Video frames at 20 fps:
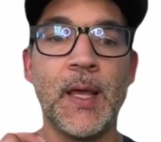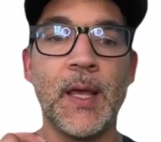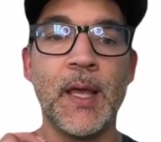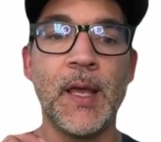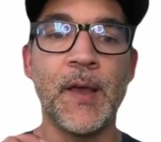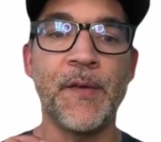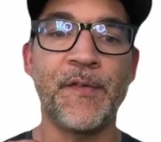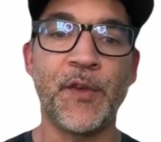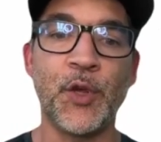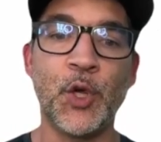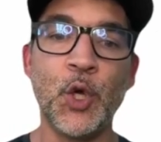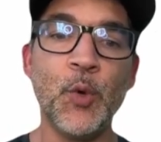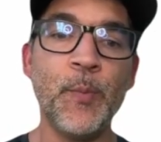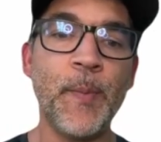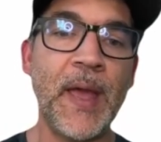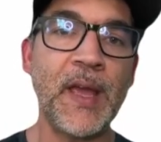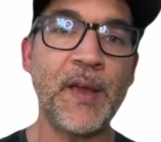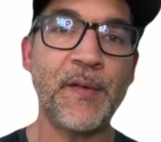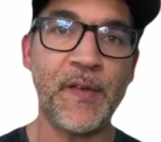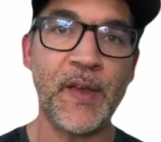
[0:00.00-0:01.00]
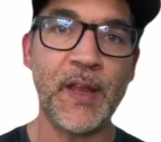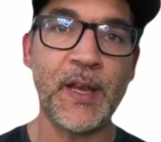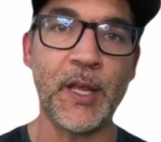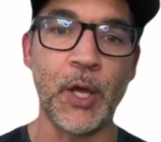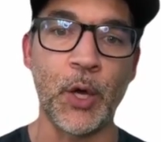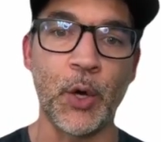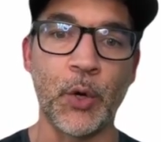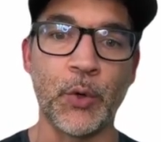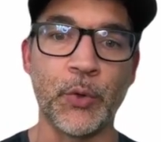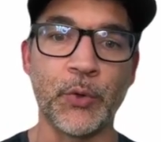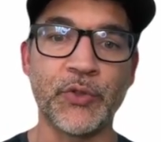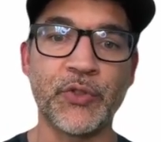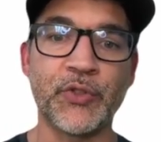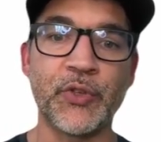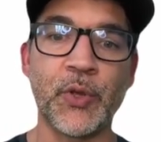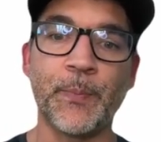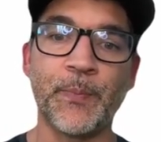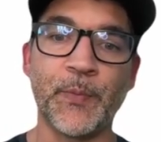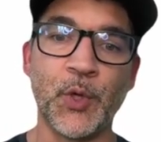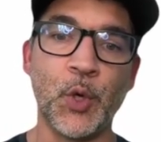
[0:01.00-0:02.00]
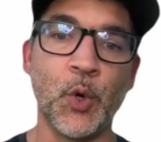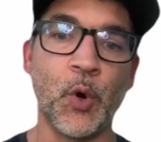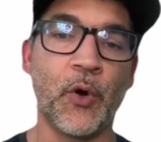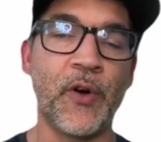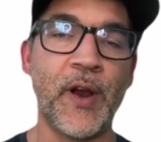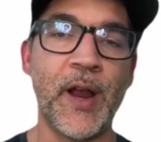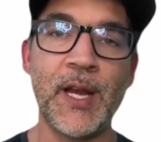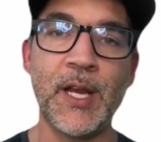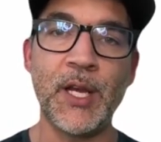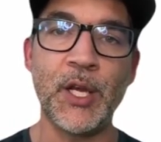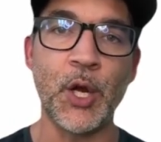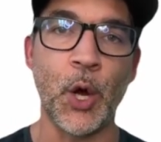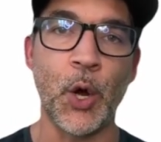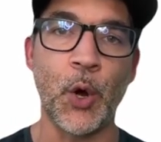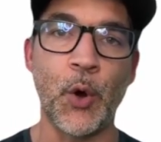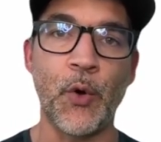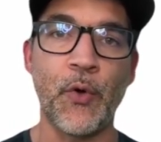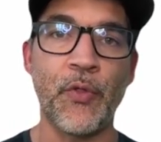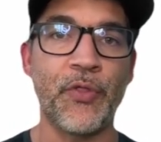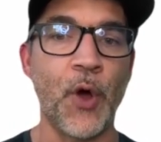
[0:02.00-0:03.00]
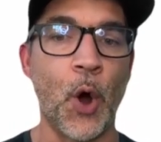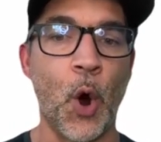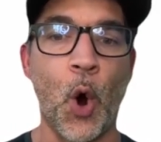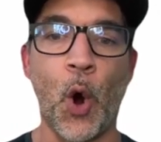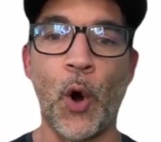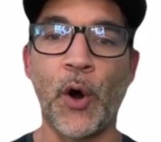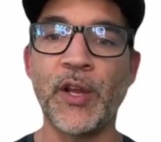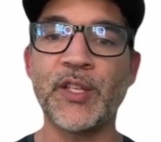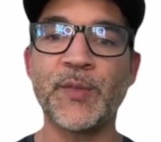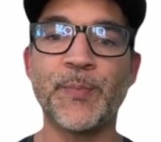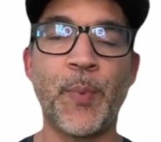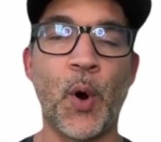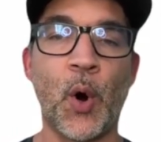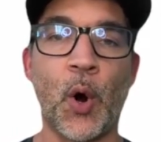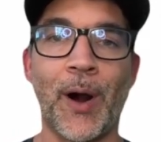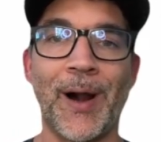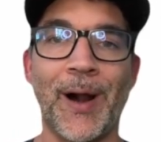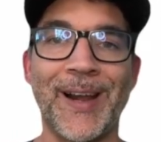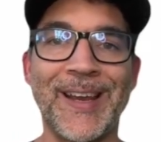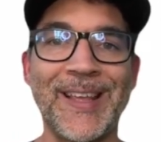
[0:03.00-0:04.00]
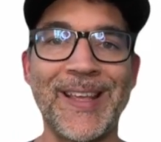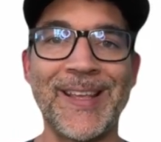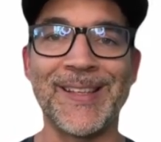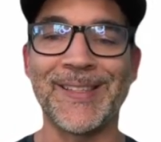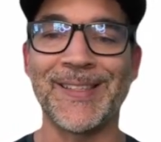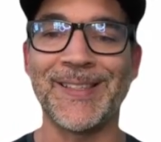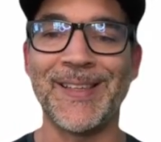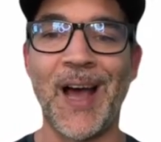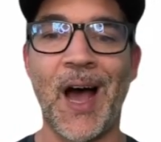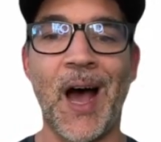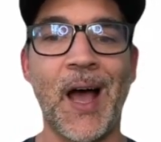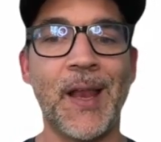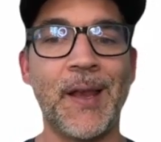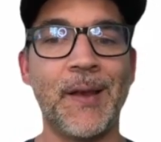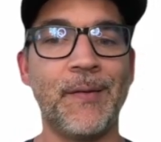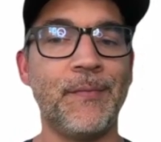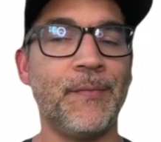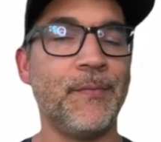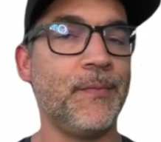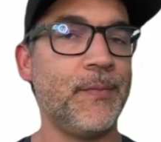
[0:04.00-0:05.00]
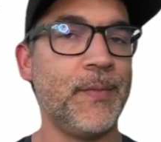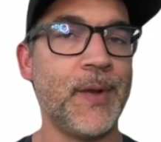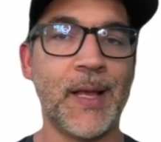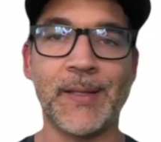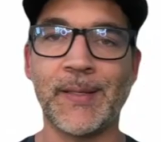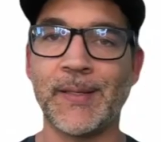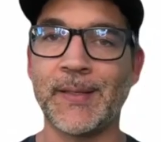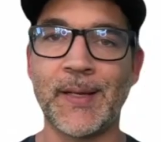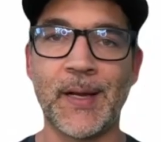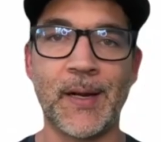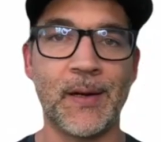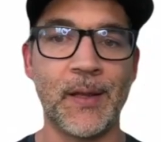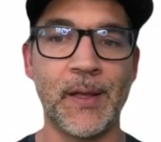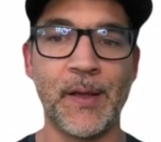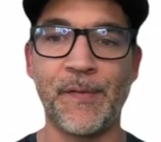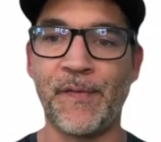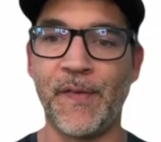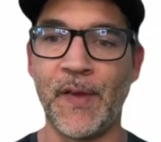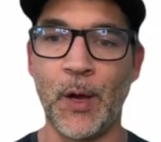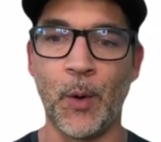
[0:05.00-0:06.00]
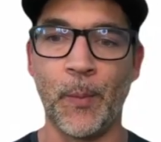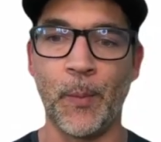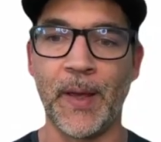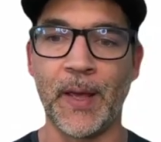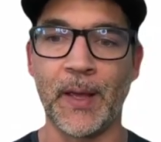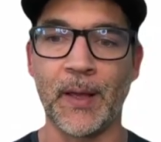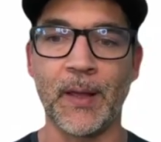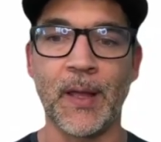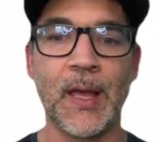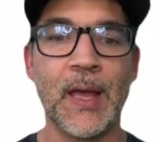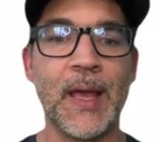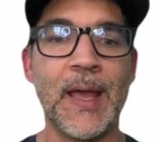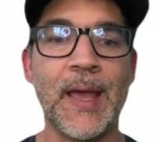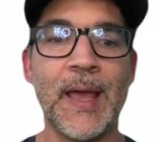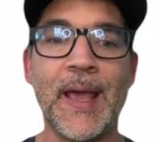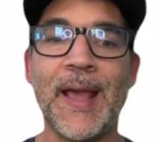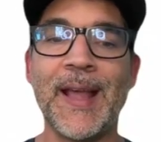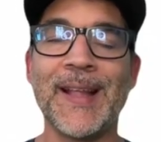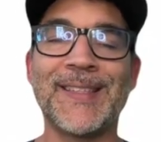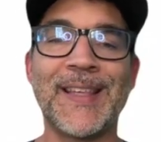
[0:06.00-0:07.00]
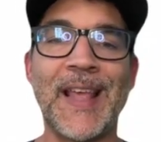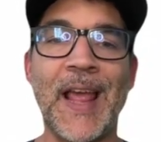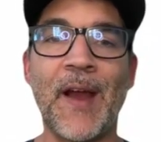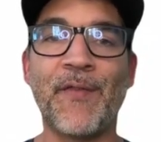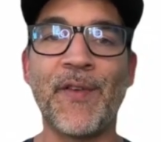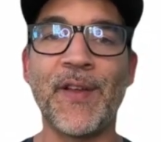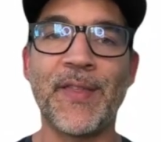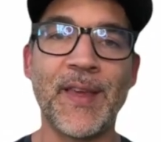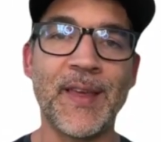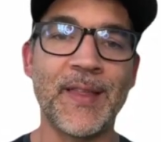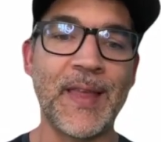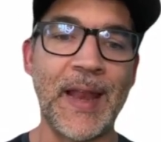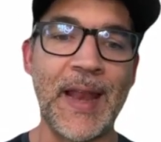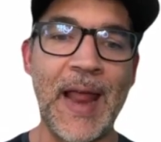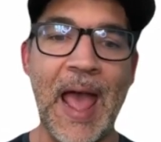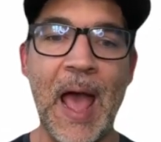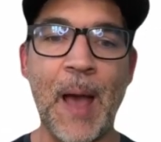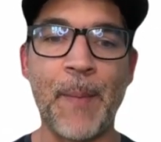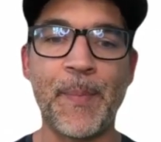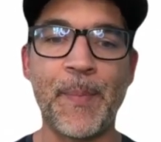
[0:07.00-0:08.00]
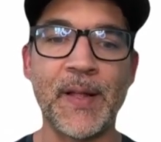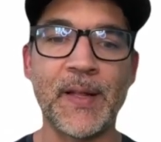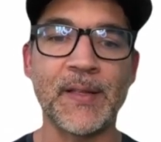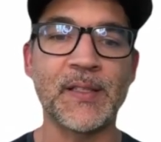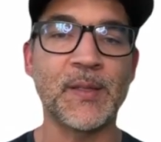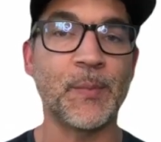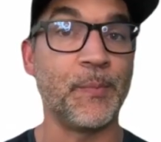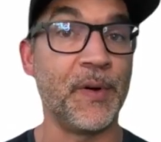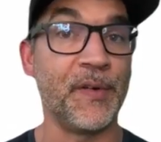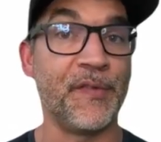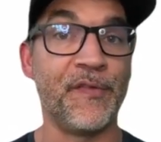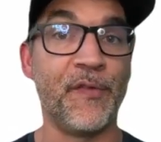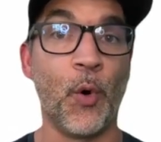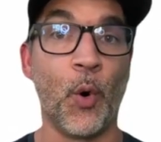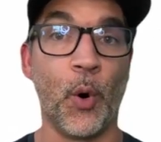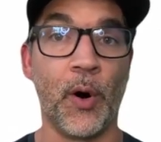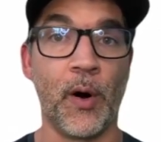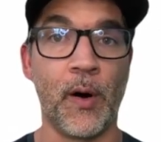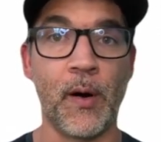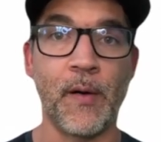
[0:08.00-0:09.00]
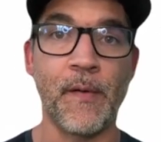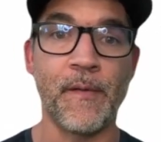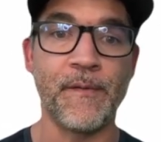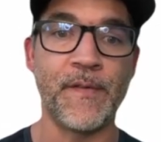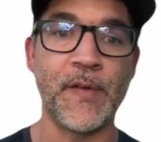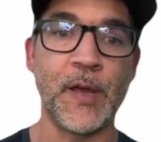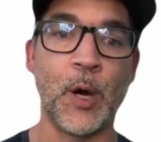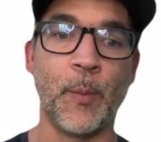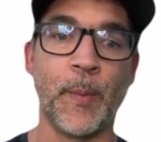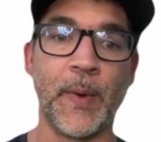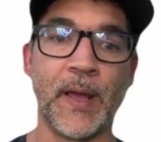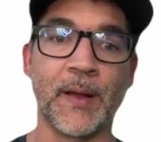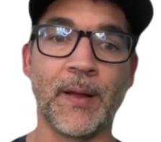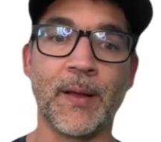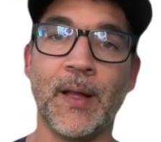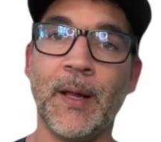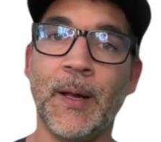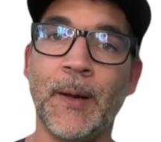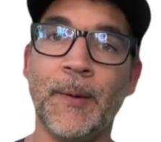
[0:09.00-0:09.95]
If you make videos, you already know the hardest part is not necessarily filming. It's everything that happens before filming.